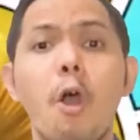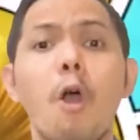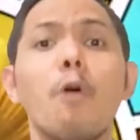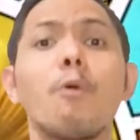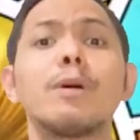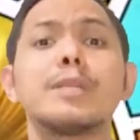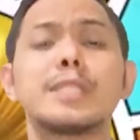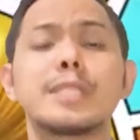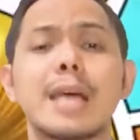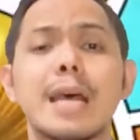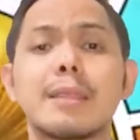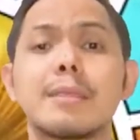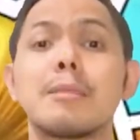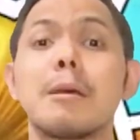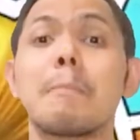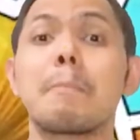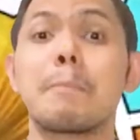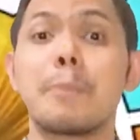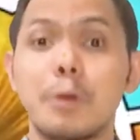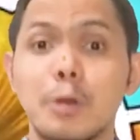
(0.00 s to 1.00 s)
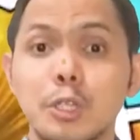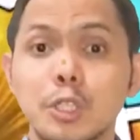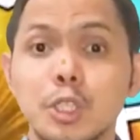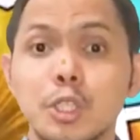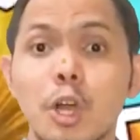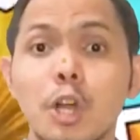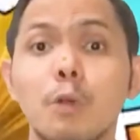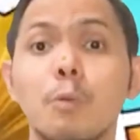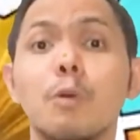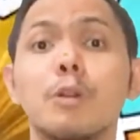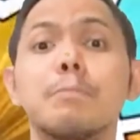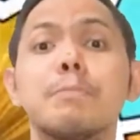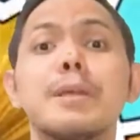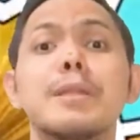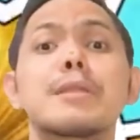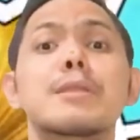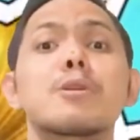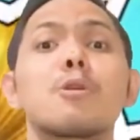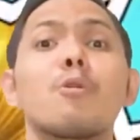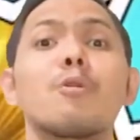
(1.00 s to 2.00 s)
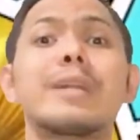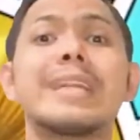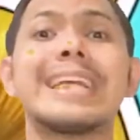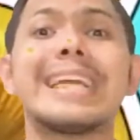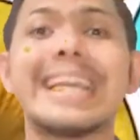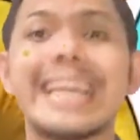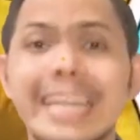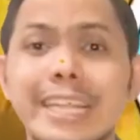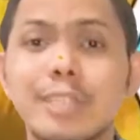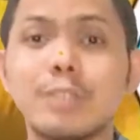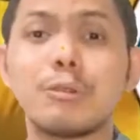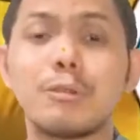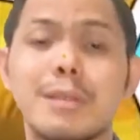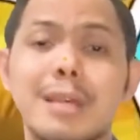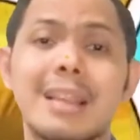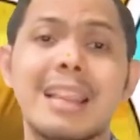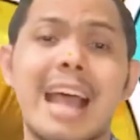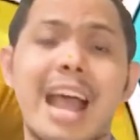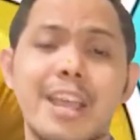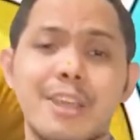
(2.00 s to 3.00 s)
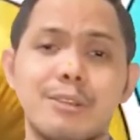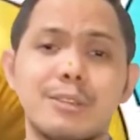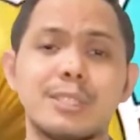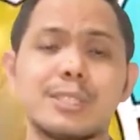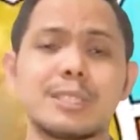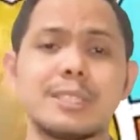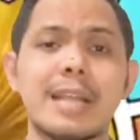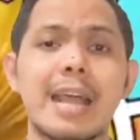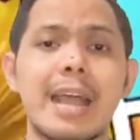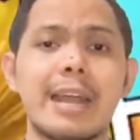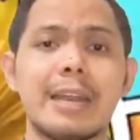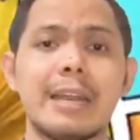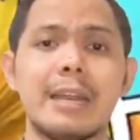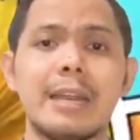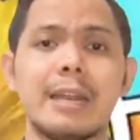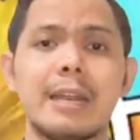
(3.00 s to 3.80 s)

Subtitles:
was that the person would be thrown into the lion's den.